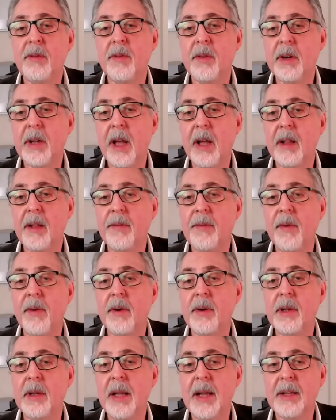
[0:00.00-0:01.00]
for
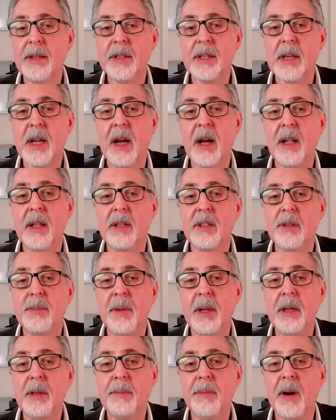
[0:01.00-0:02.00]
California, has a college,
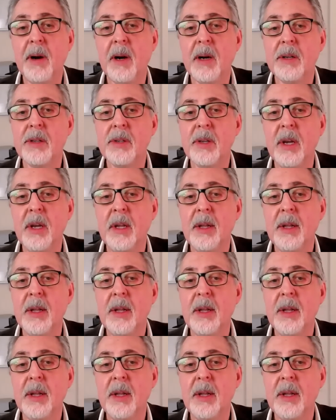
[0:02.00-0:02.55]
many parks,